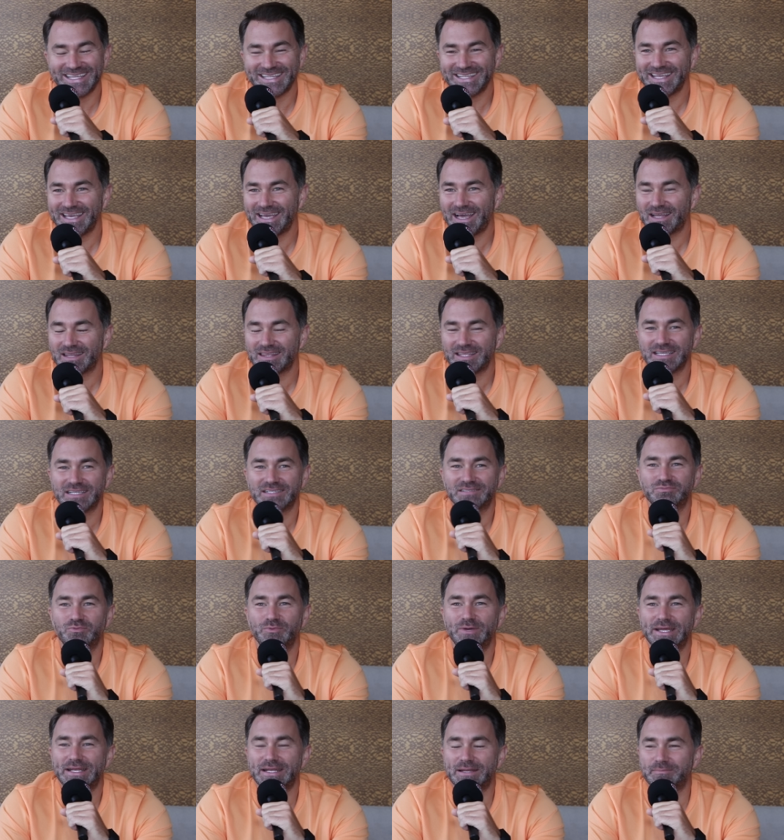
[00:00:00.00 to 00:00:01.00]
yeah, I think it's
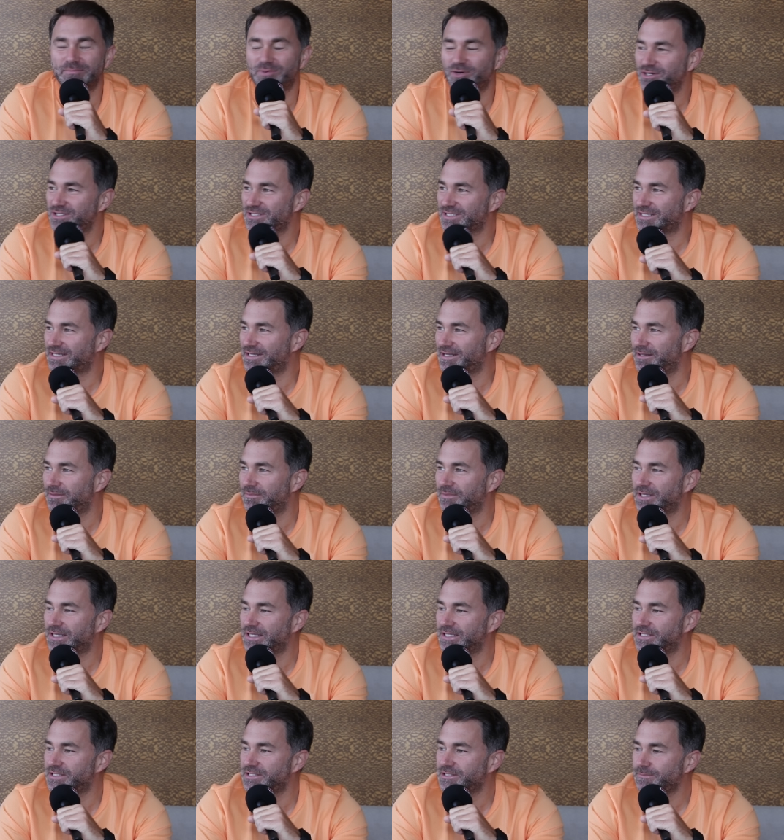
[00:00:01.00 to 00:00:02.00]
weird in boxing, isn't it?
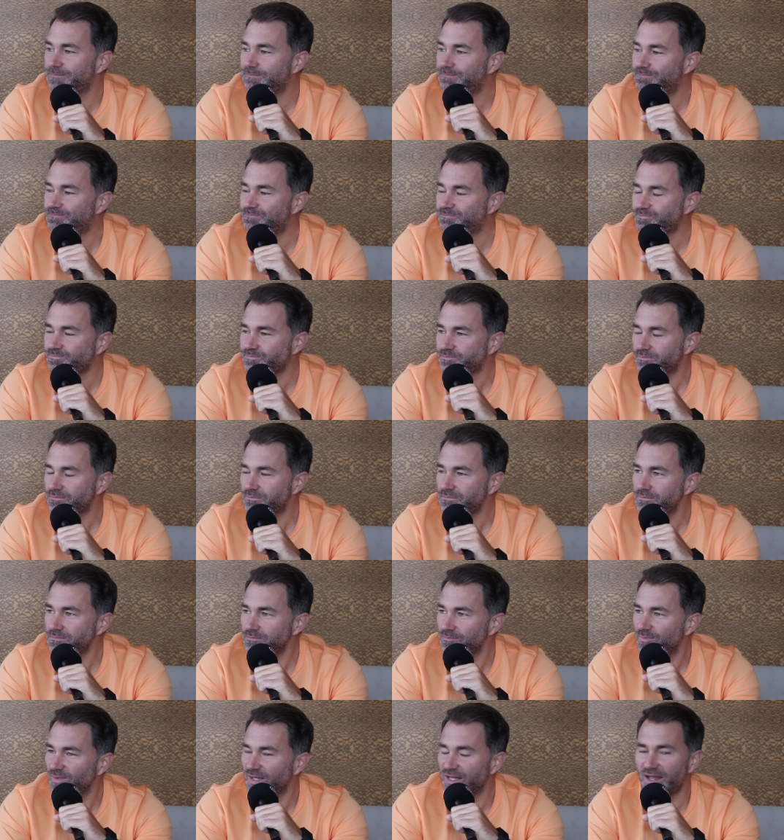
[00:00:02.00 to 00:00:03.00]
Because
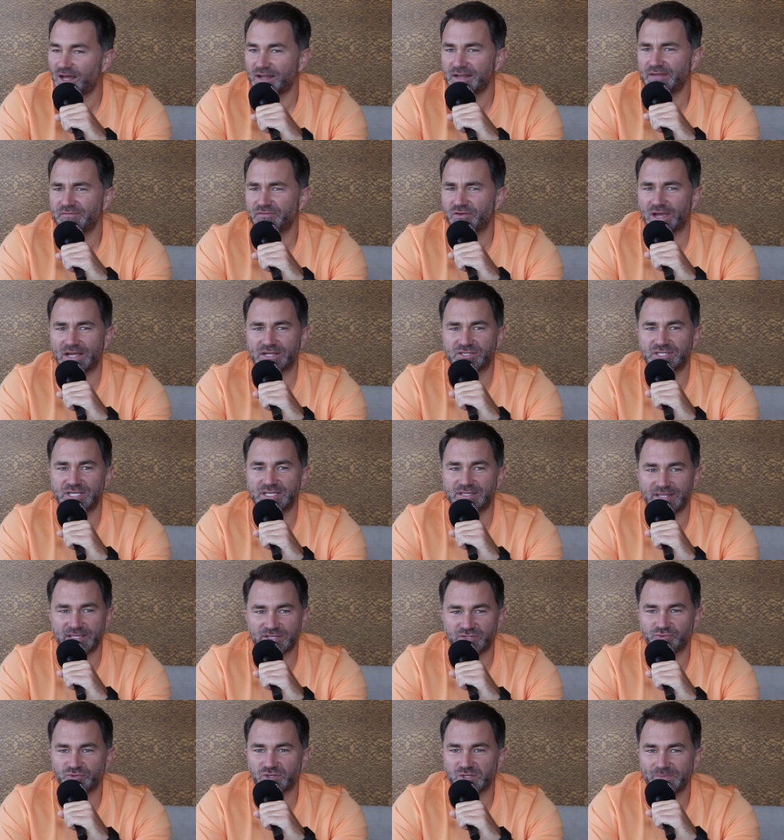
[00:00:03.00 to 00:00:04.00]
I never actually
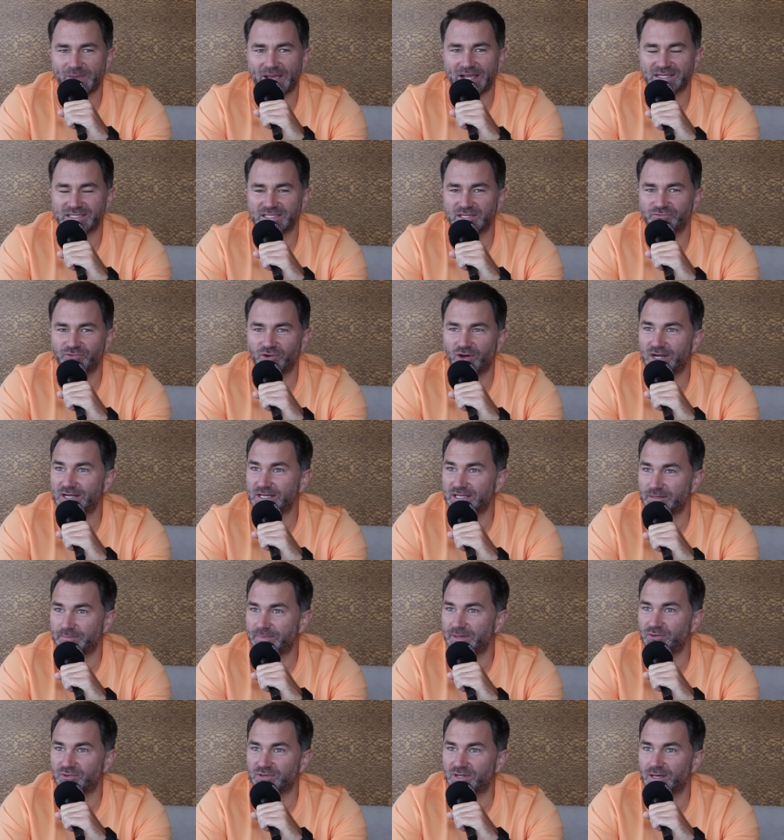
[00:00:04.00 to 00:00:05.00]
disrespected Ryan in the
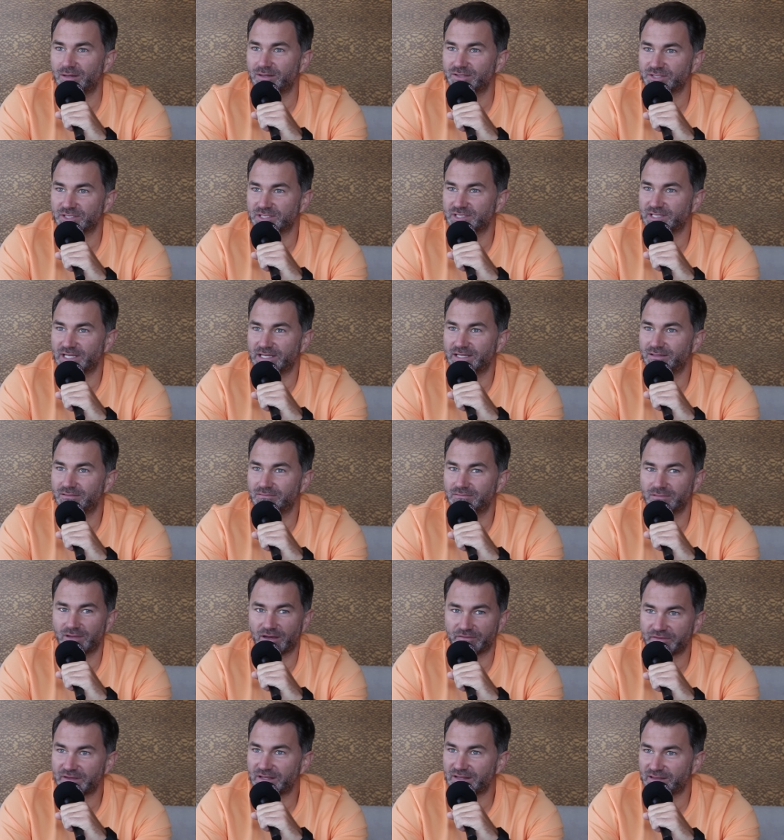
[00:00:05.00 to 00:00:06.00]
build-up. I just said
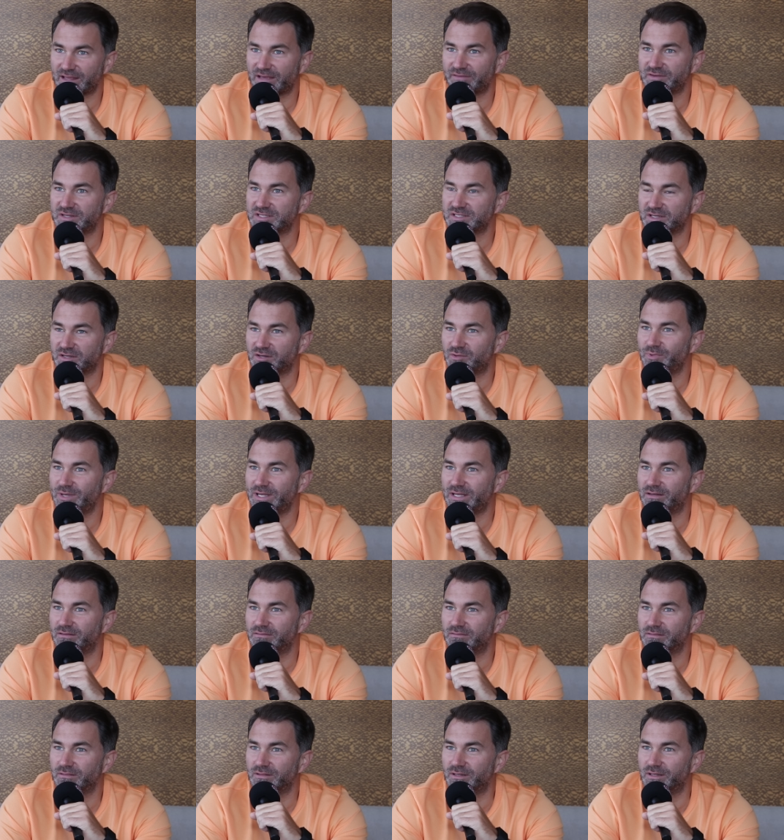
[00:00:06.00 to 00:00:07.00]
I think Devin's going to win,
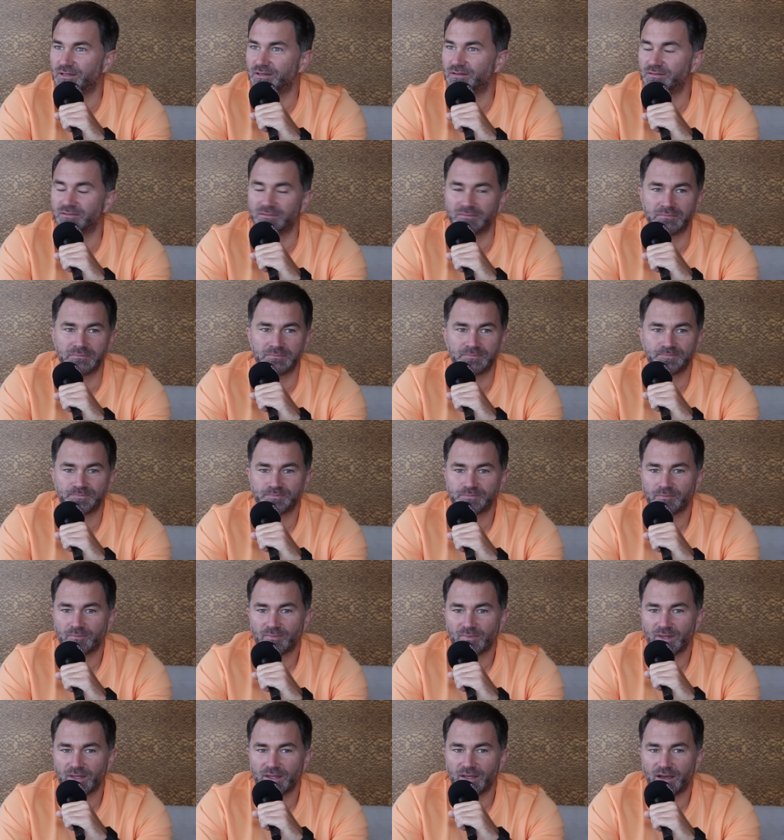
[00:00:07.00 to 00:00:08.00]
and
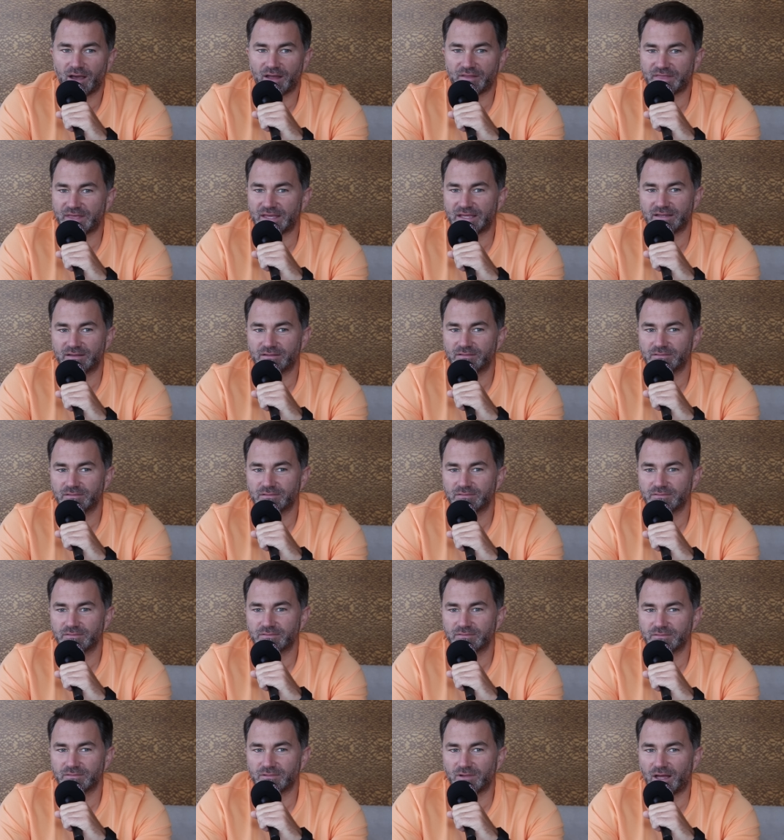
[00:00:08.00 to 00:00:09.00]
I think
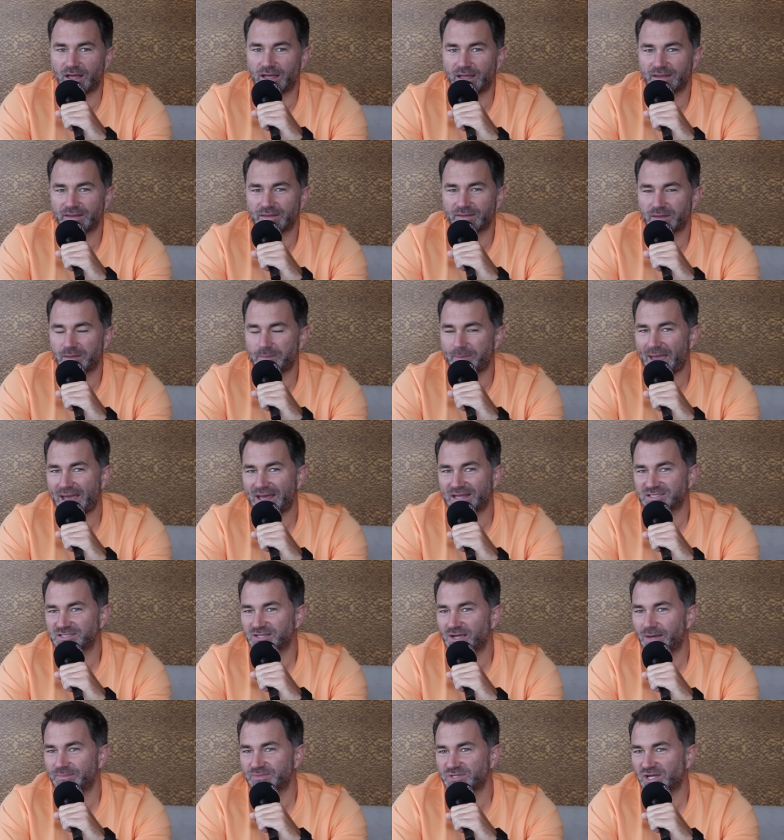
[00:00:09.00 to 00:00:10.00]
like the amount
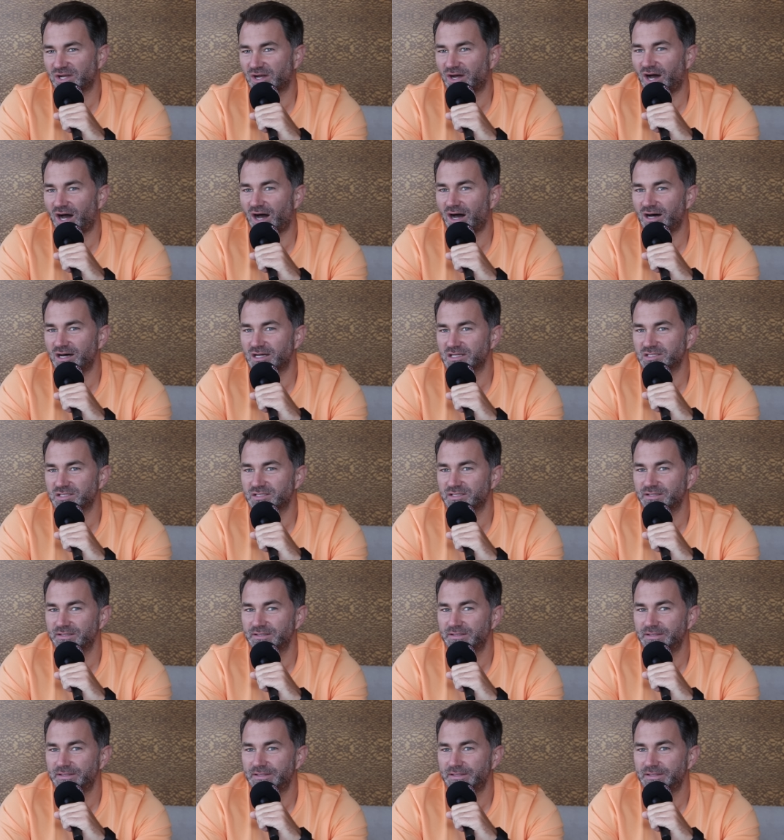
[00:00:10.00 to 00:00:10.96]
of times I got asked,